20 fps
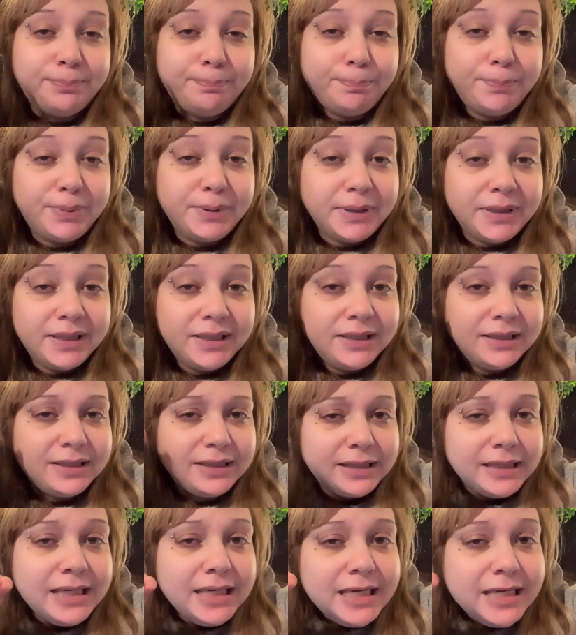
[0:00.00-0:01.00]

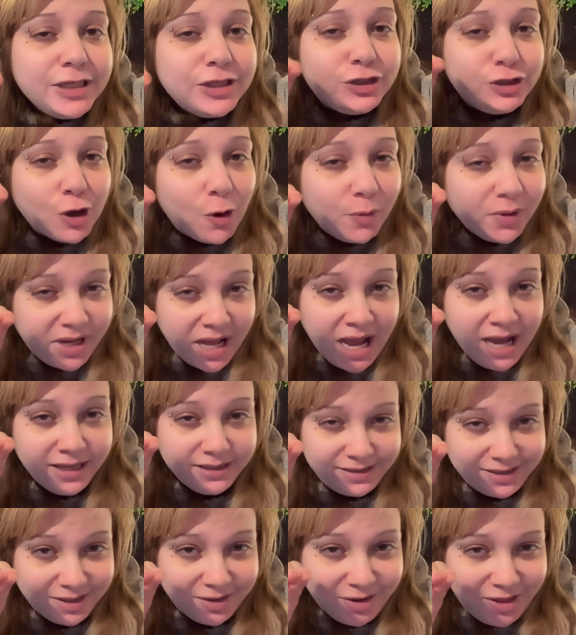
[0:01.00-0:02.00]
Please don't
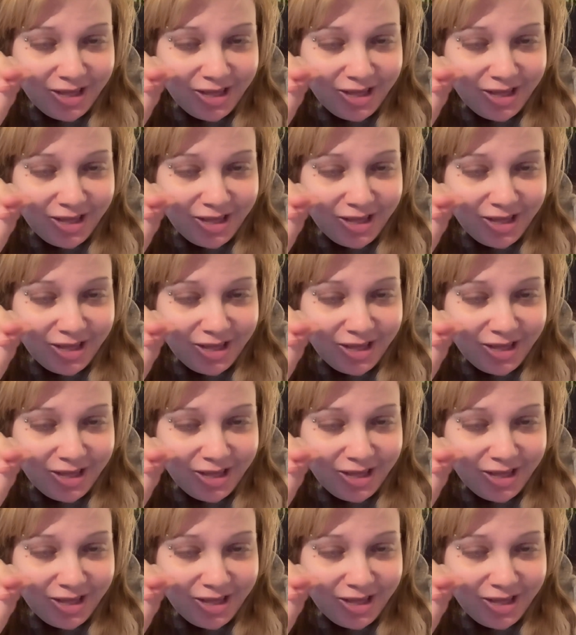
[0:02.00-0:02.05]
cancel